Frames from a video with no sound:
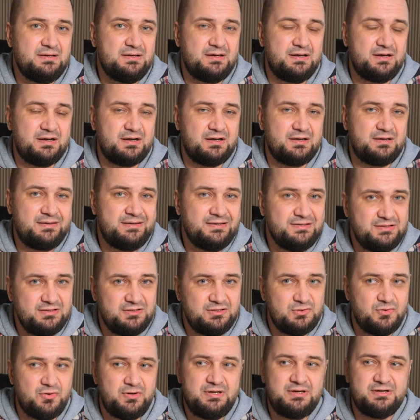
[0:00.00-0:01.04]
Uh, hitting
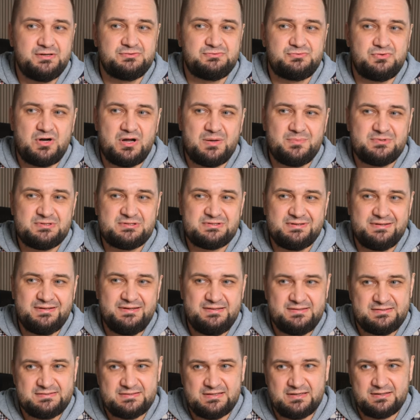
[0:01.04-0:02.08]
your eardrums,
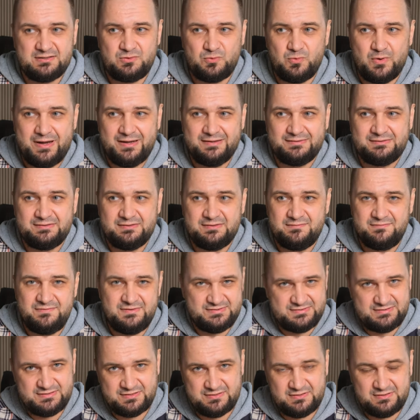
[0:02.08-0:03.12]
it's a quite
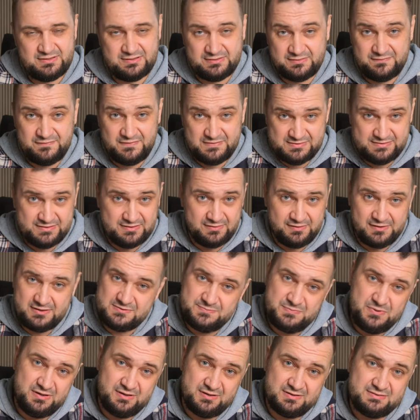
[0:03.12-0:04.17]
visceral and physical
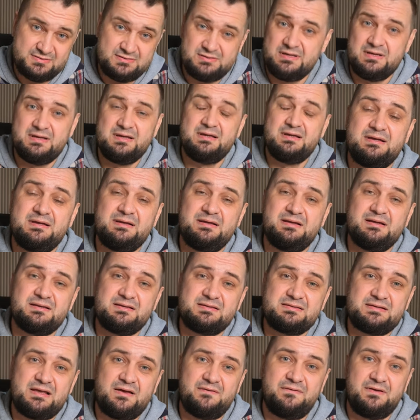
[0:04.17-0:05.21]
experience uh,
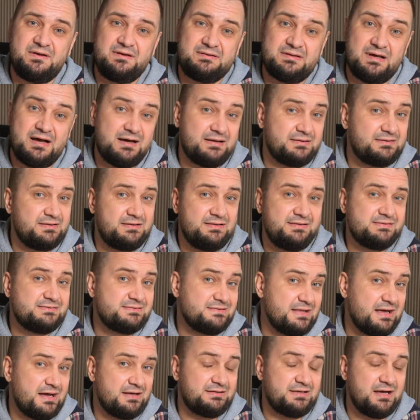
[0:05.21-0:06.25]
something that is
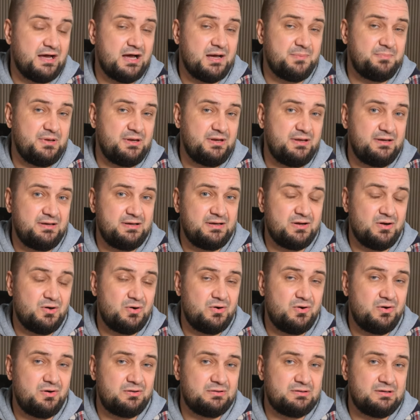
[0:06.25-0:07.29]
not happening
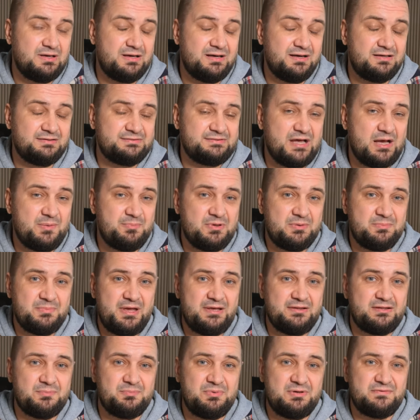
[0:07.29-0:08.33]
on uh, Topping
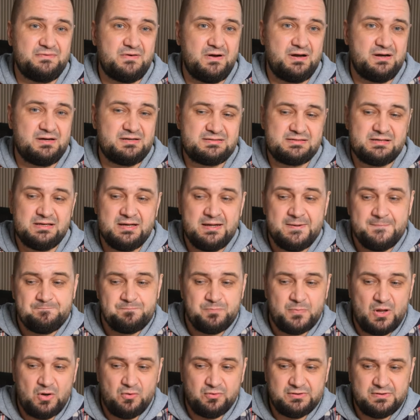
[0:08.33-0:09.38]
made amplifiers.
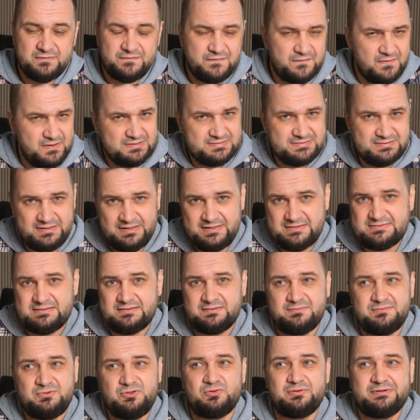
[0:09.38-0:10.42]
On the first
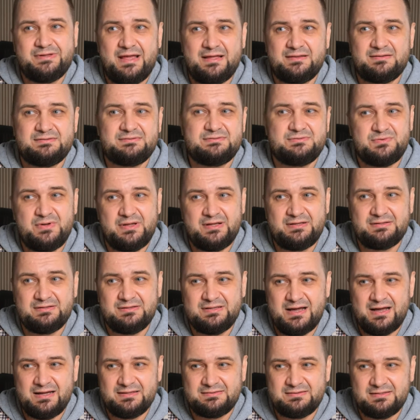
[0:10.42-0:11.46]
listen, you'll get tricked
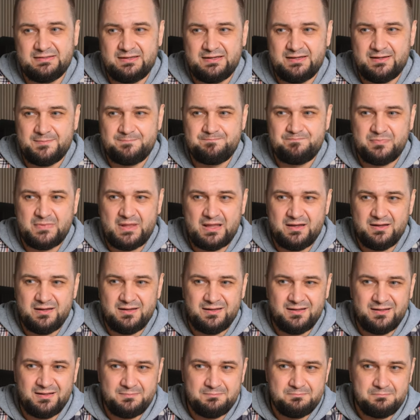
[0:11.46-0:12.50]
that uh,
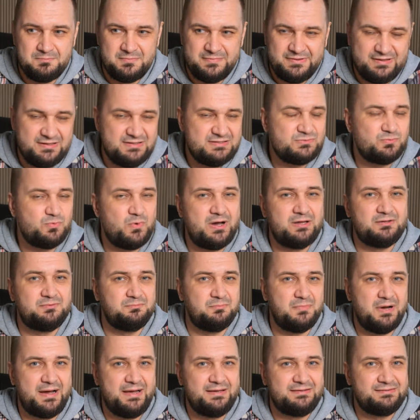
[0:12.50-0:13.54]
um, this one
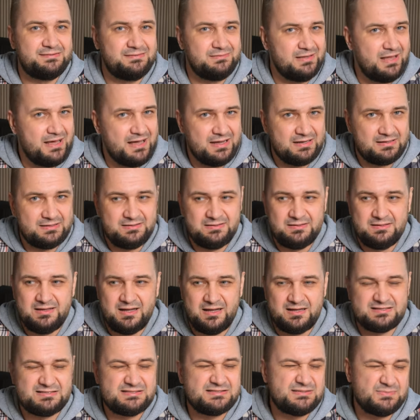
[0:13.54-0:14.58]
might lack
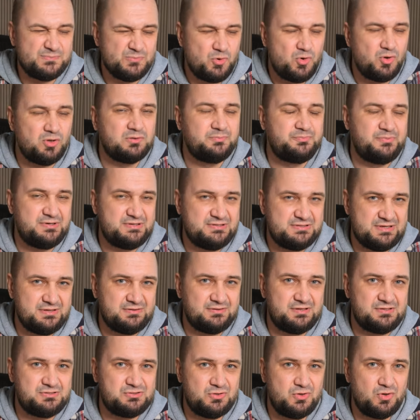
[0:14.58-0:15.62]
a small
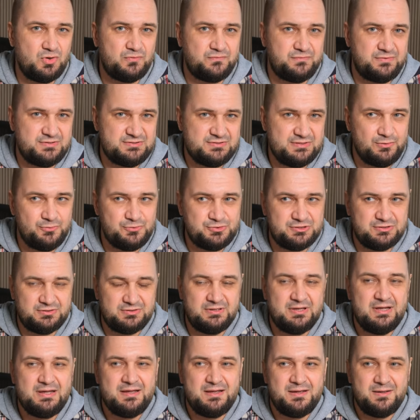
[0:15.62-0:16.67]
percentage of
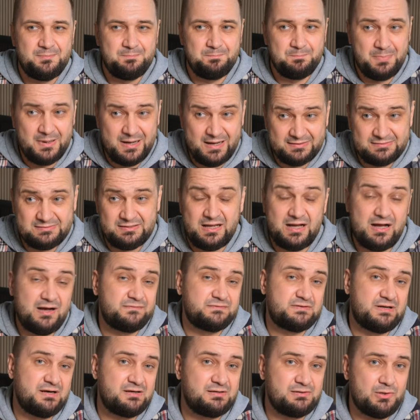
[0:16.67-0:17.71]
resolution, but
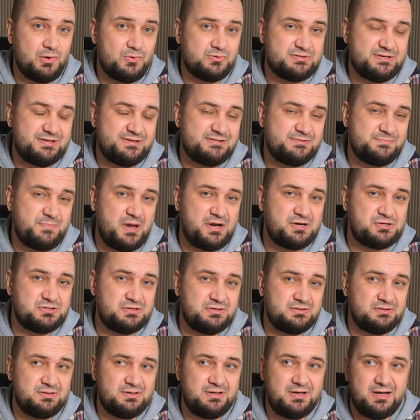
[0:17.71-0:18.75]
after a close
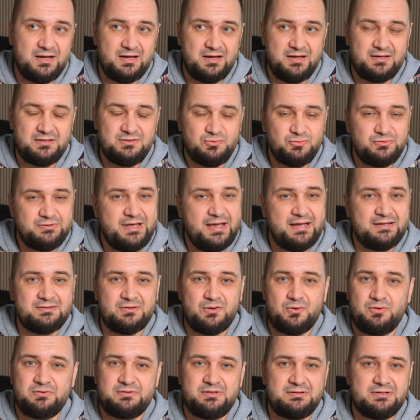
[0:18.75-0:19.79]
inspection, uh, you get
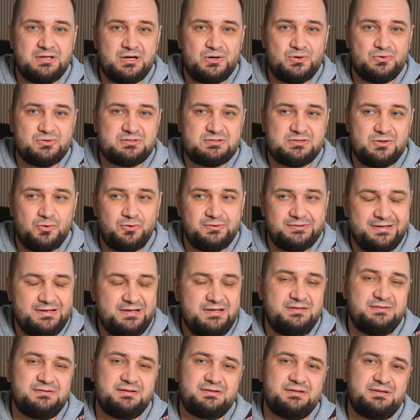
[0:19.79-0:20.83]
all the notes, all the
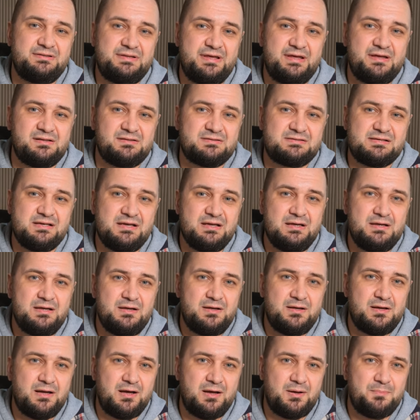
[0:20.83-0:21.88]
inner details,
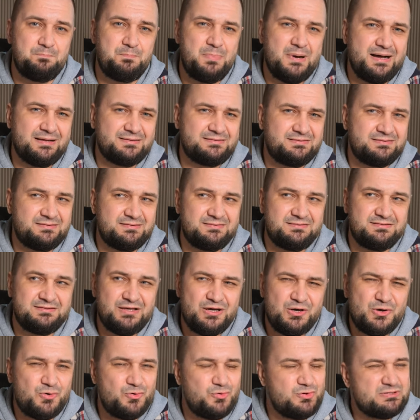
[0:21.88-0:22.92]
uh, but
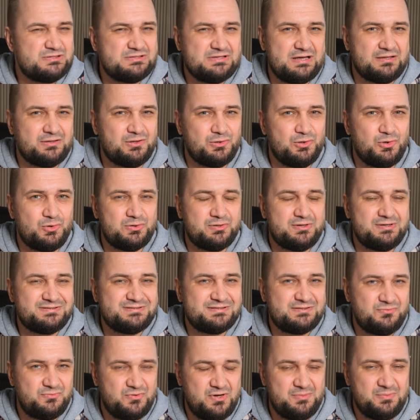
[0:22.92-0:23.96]
those are no longer
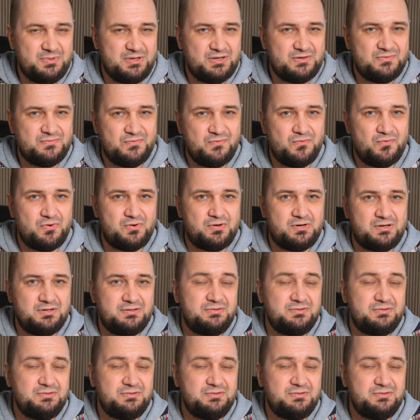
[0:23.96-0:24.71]
screaming for